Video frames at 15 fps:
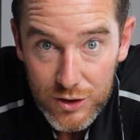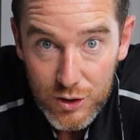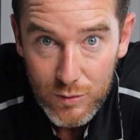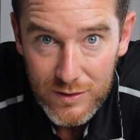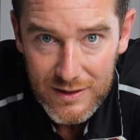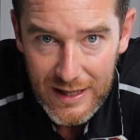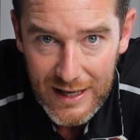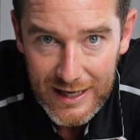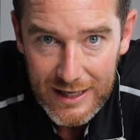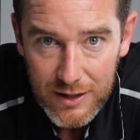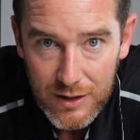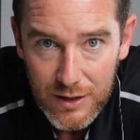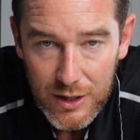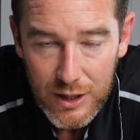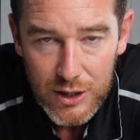you would like.
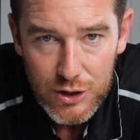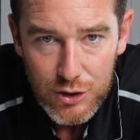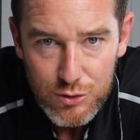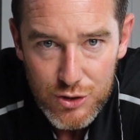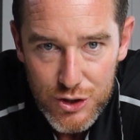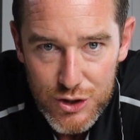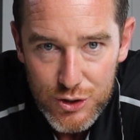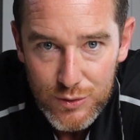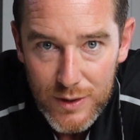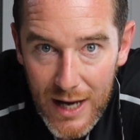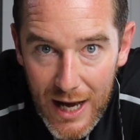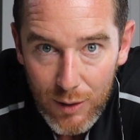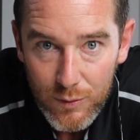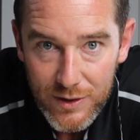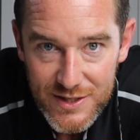You just do
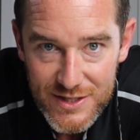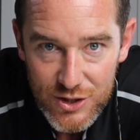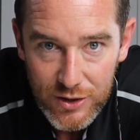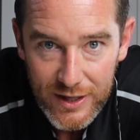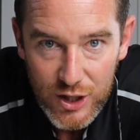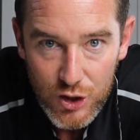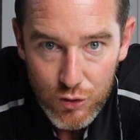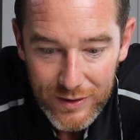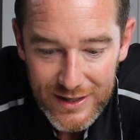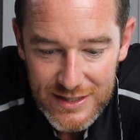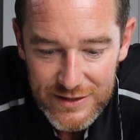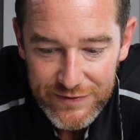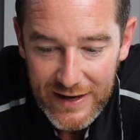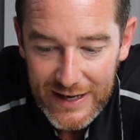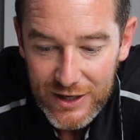not want to start a grease
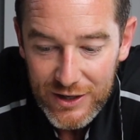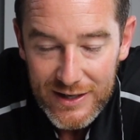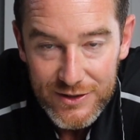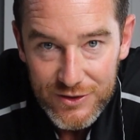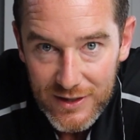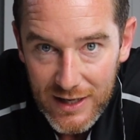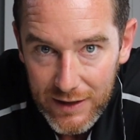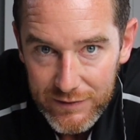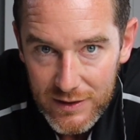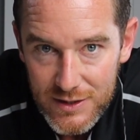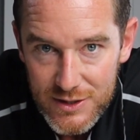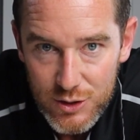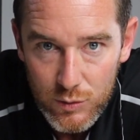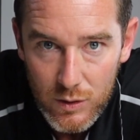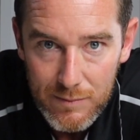fire in your oven,
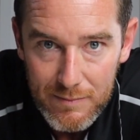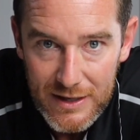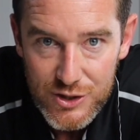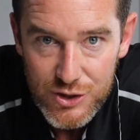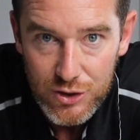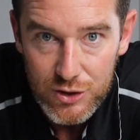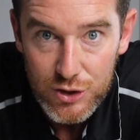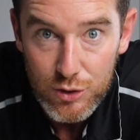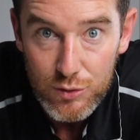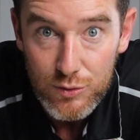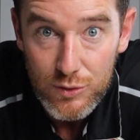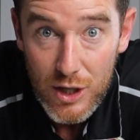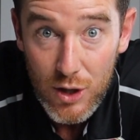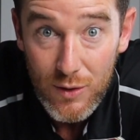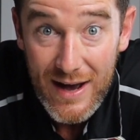so you want to make sure you
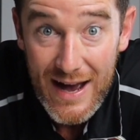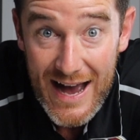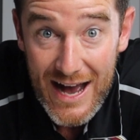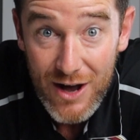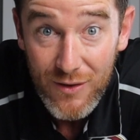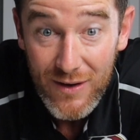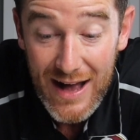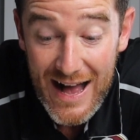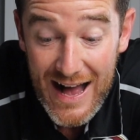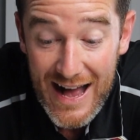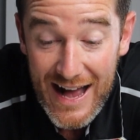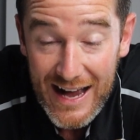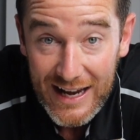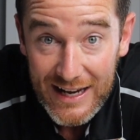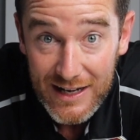know how
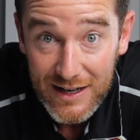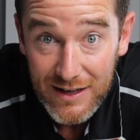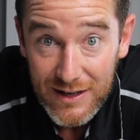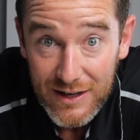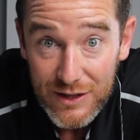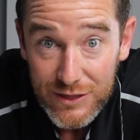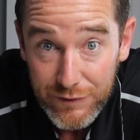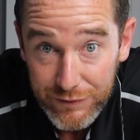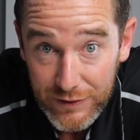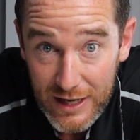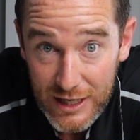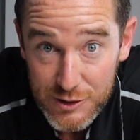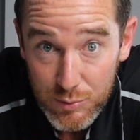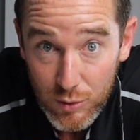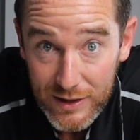high the
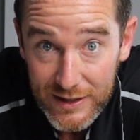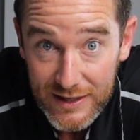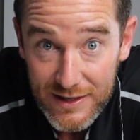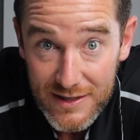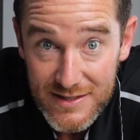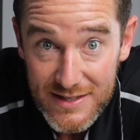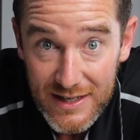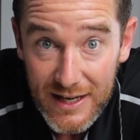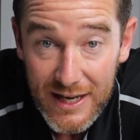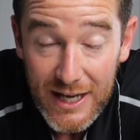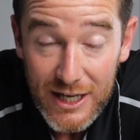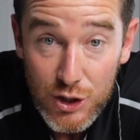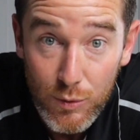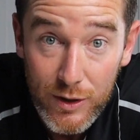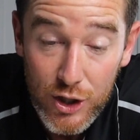flash point is.
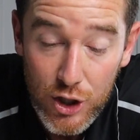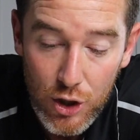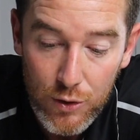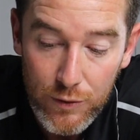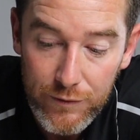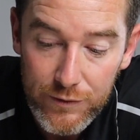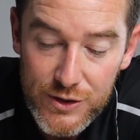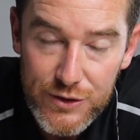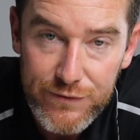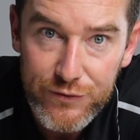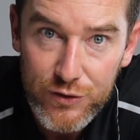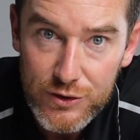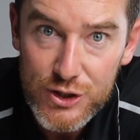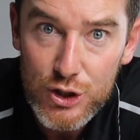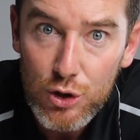You want to go
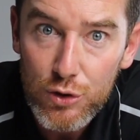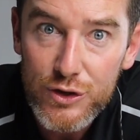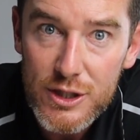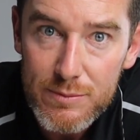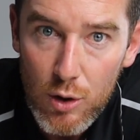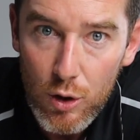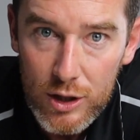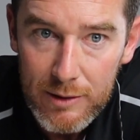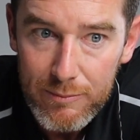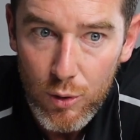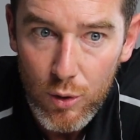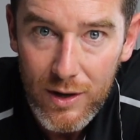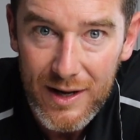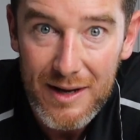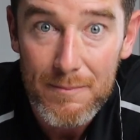to the smoking
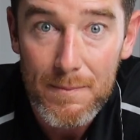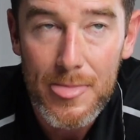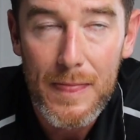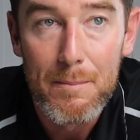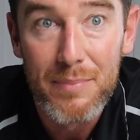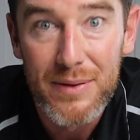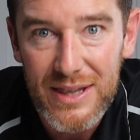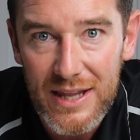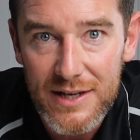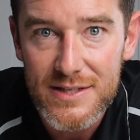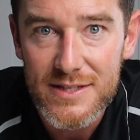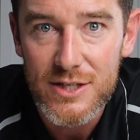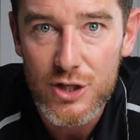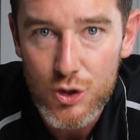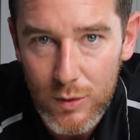point
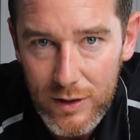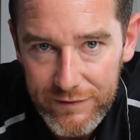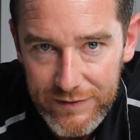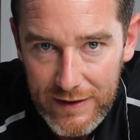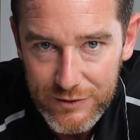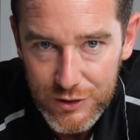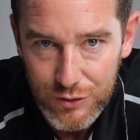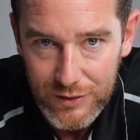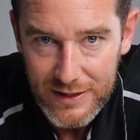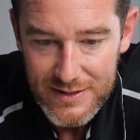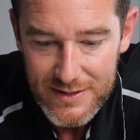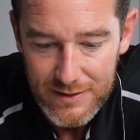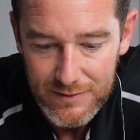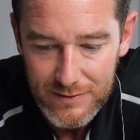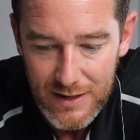plus 25
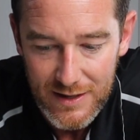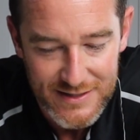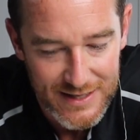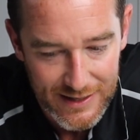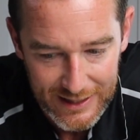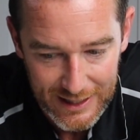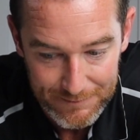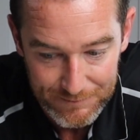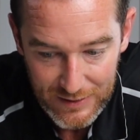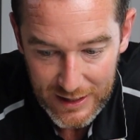degrees. I'll say that again.